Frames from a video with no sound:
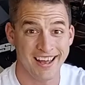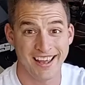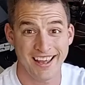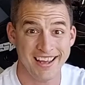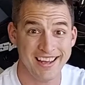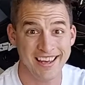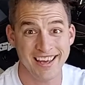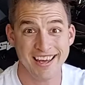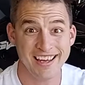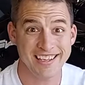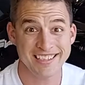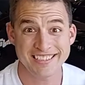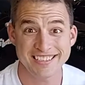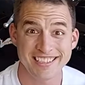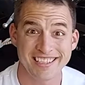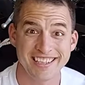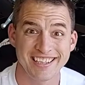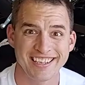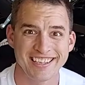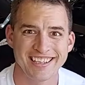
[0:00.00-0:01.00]
Hey guys,
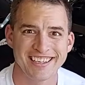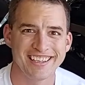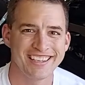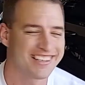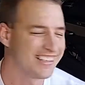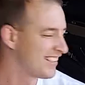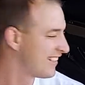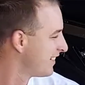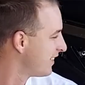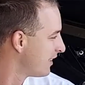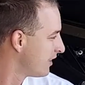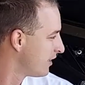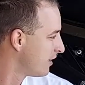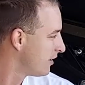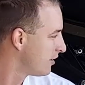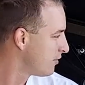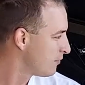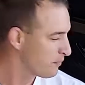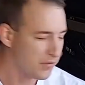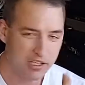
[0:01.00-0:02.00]

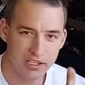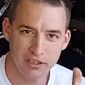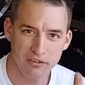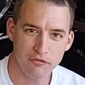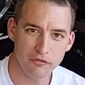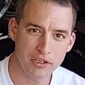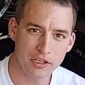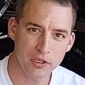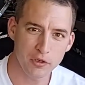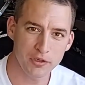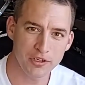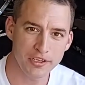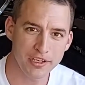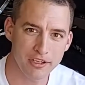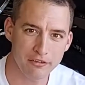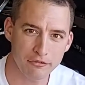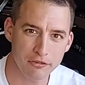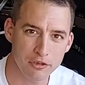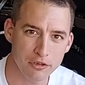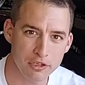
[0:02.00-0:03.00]
making a video today
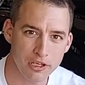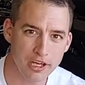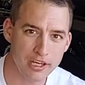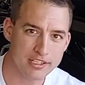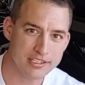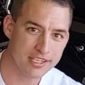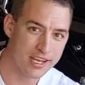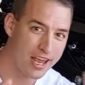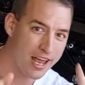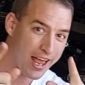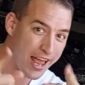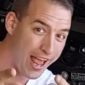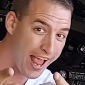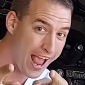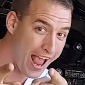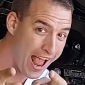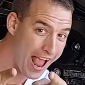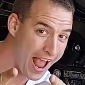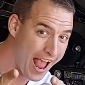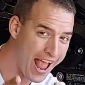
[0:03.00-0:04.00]
for you guys,
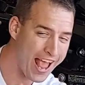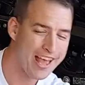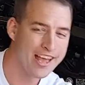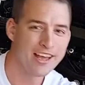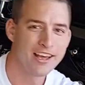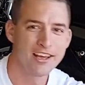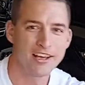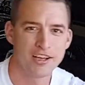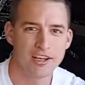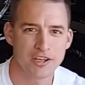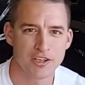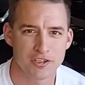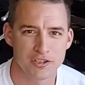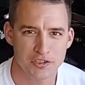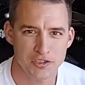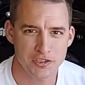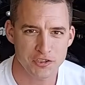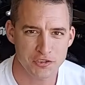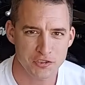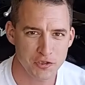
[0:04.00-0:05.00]

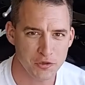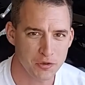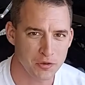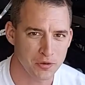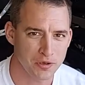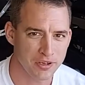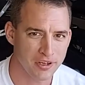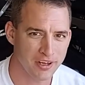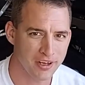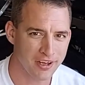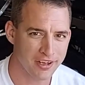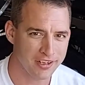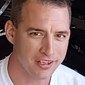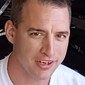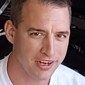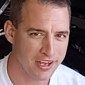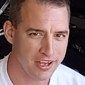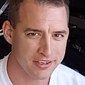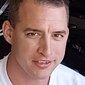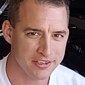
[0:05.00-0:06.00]
just so I can
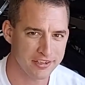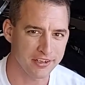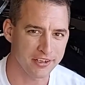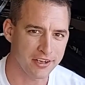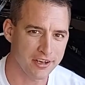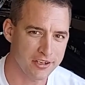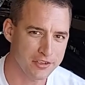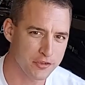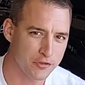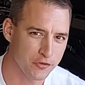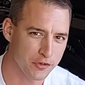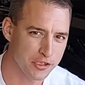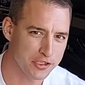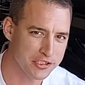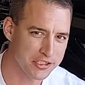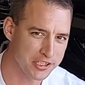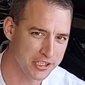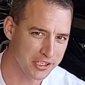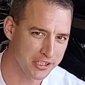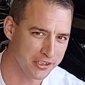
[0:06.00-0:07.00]
add to the
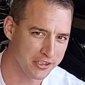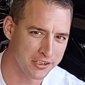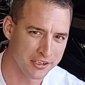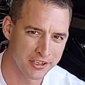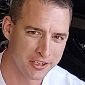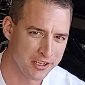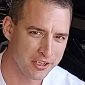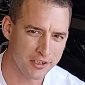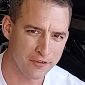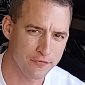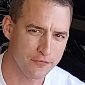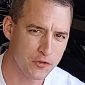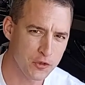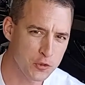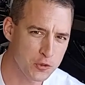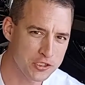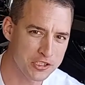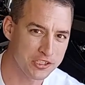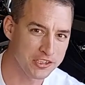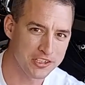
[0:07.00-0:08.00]
controversy and
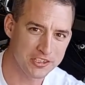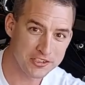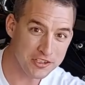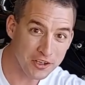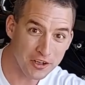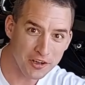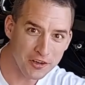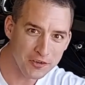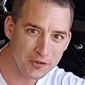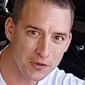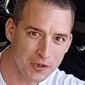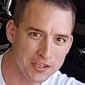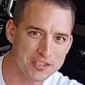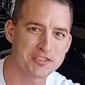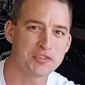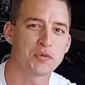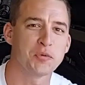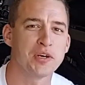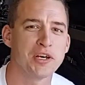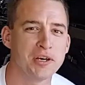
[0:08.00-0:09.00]
confusion that's all across
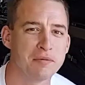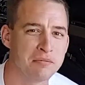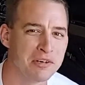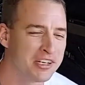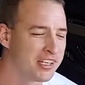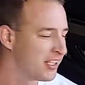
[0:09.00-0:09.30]
the web.